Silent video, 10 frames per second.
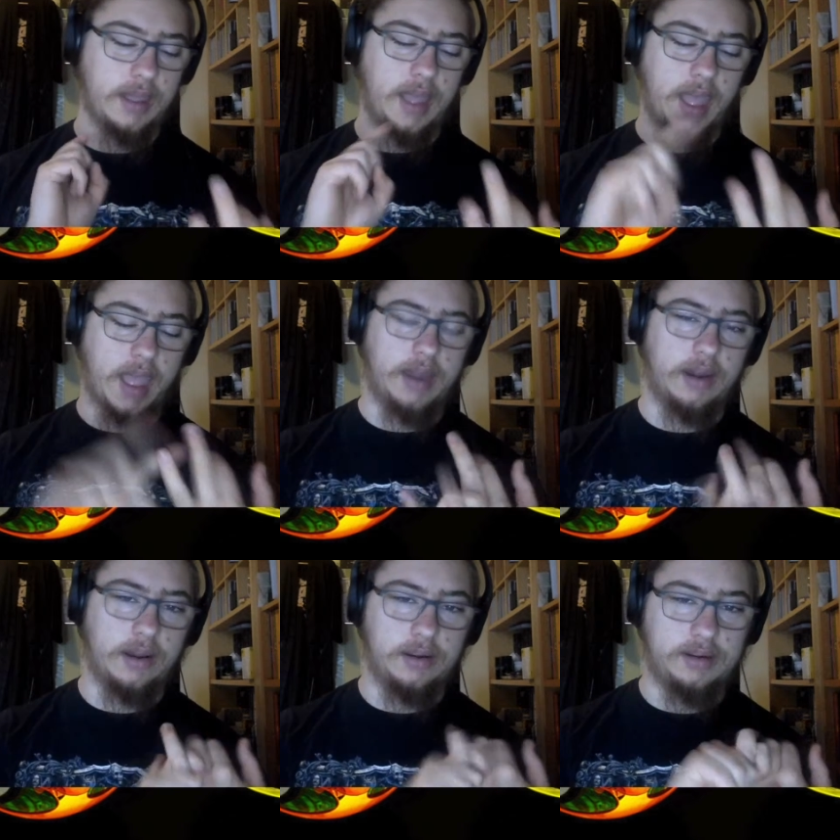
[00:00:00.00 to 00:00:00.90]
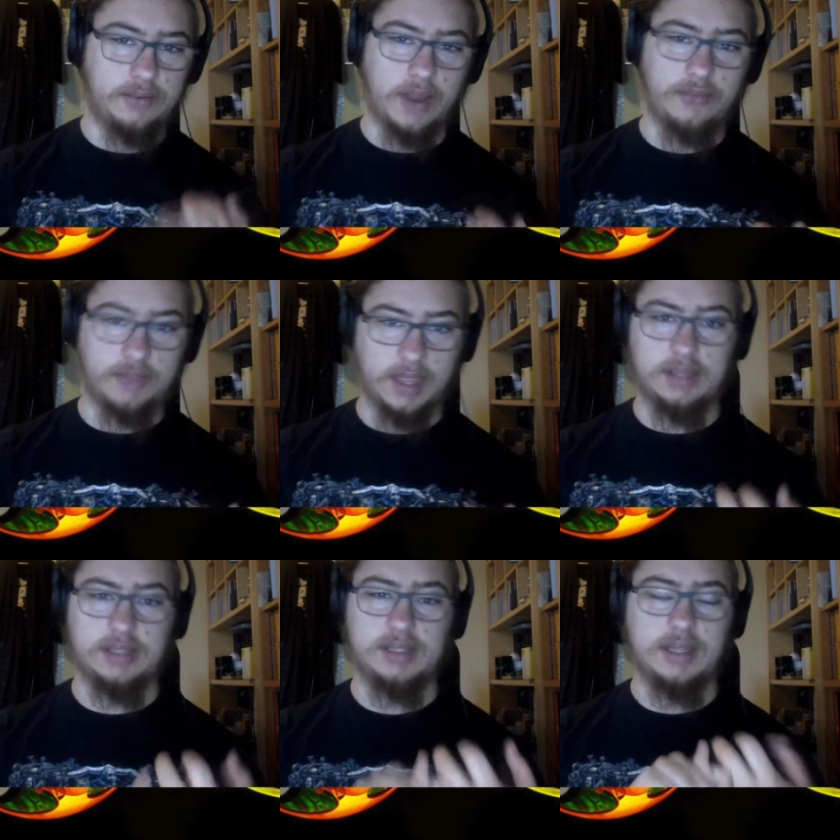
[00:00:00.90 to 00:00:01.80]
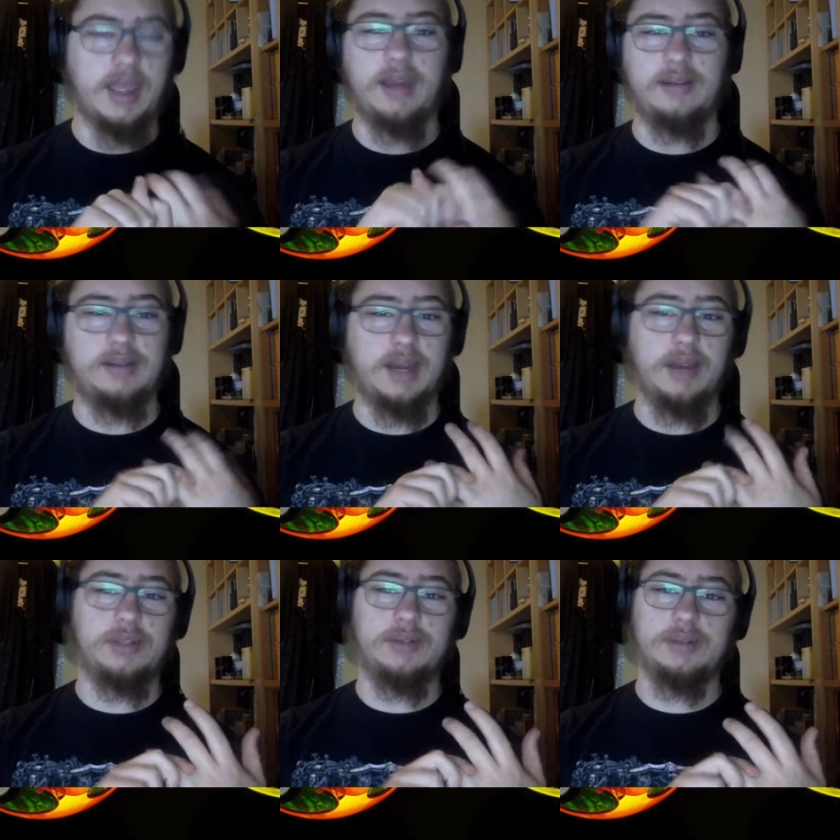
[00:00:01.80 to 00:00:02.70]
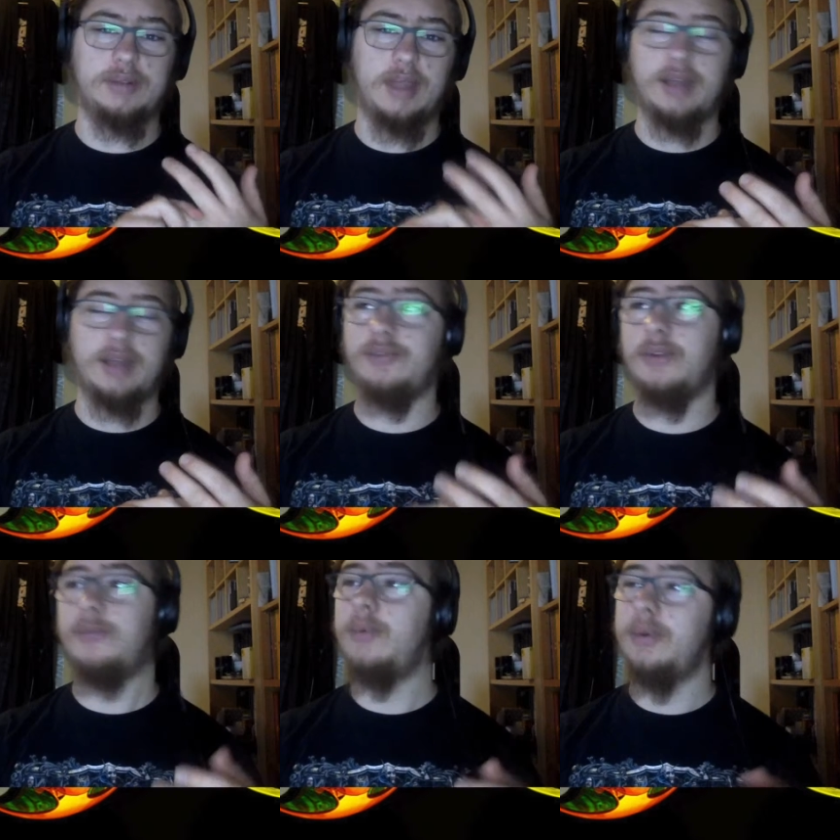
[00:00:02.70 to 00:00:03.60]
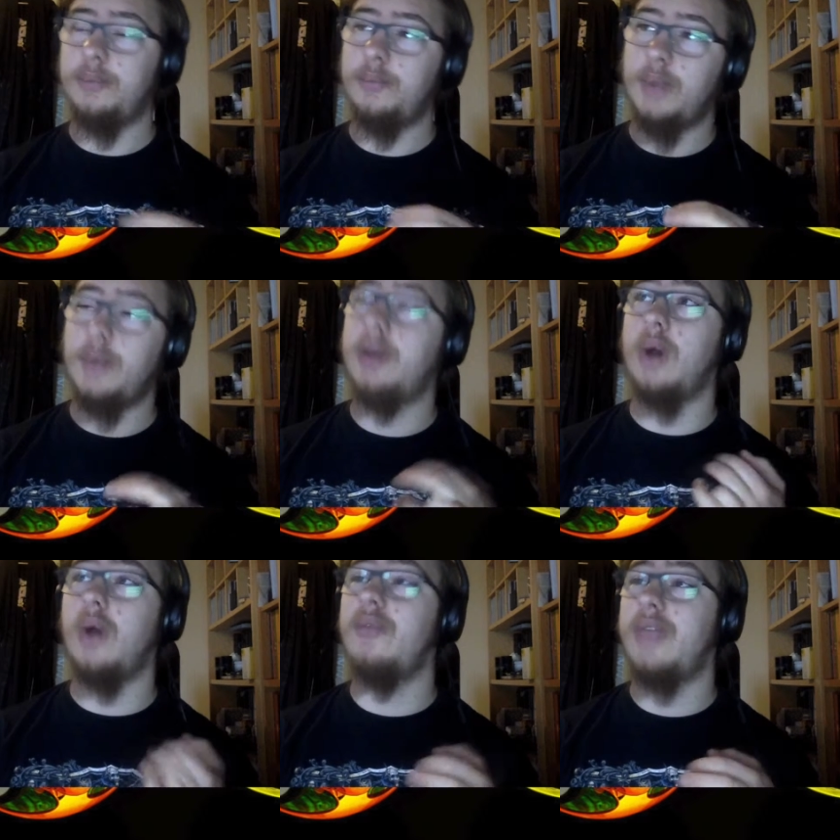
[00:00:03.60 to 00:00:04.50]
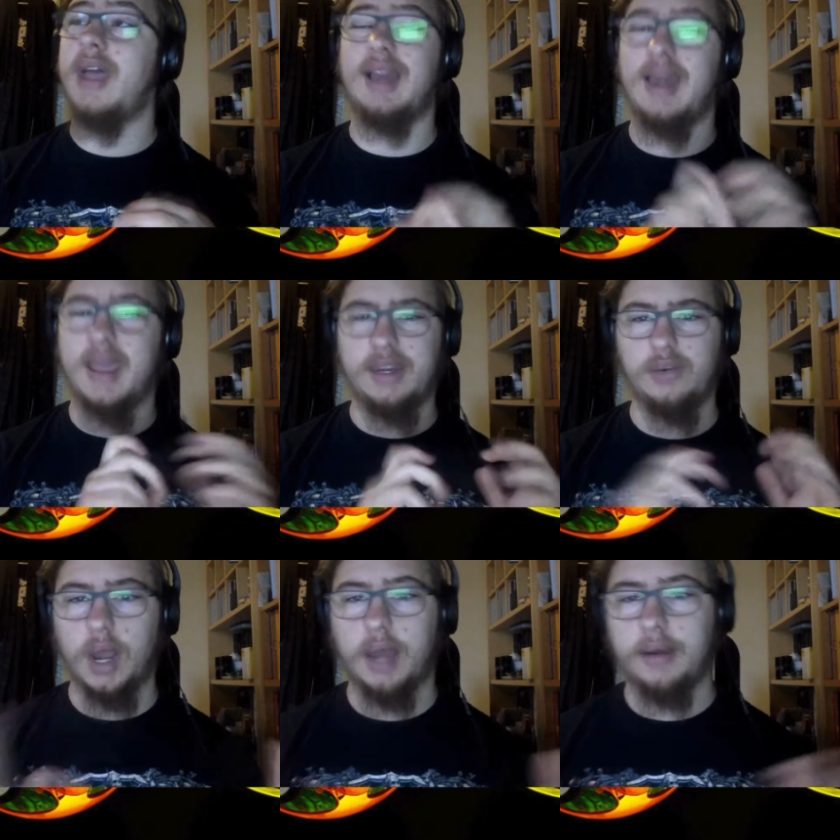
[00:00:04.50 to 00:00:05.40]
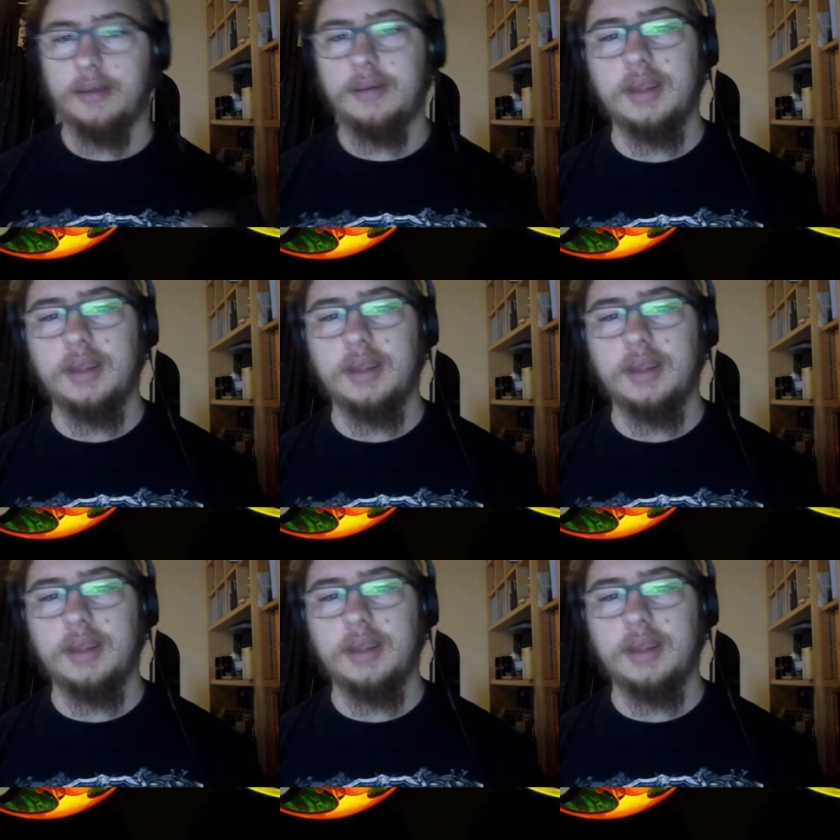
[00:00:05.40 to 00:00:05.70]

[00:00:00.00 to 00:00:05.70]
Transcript: and draft dates and tiers and so forth. We will go over that later on.